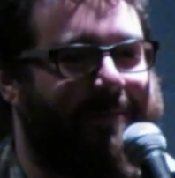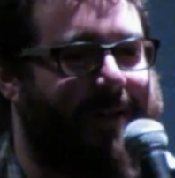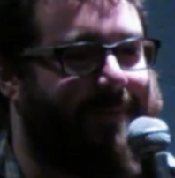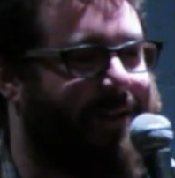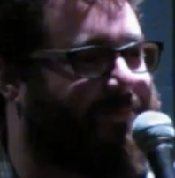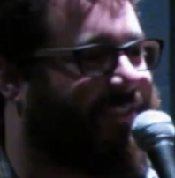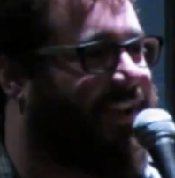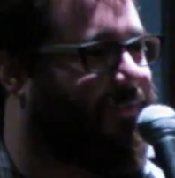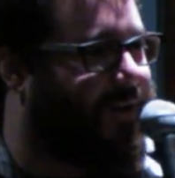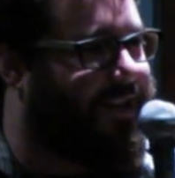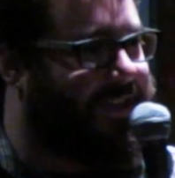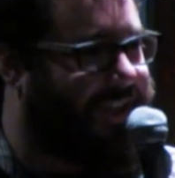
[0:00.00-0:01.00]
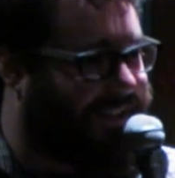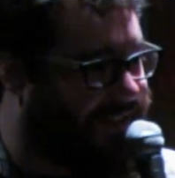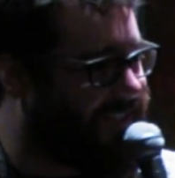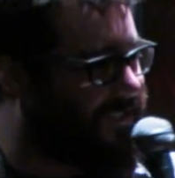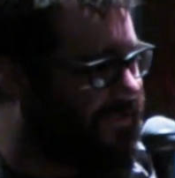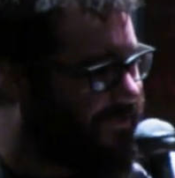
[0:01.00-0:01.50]
my mom was like, well, hey,
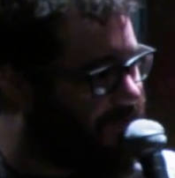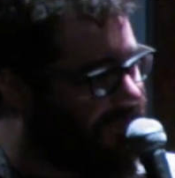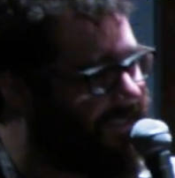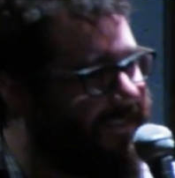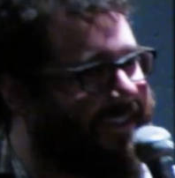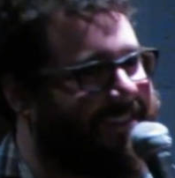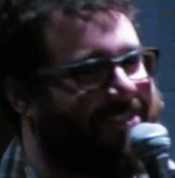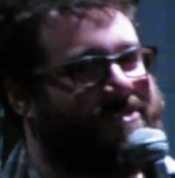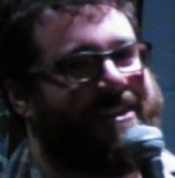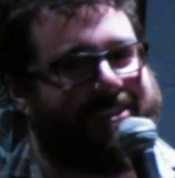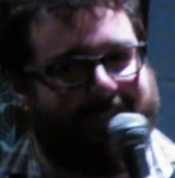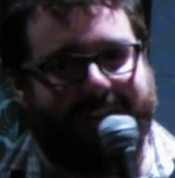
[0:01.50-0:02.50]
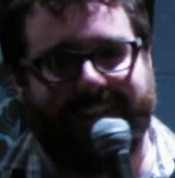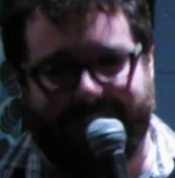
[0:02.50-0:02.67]
let's try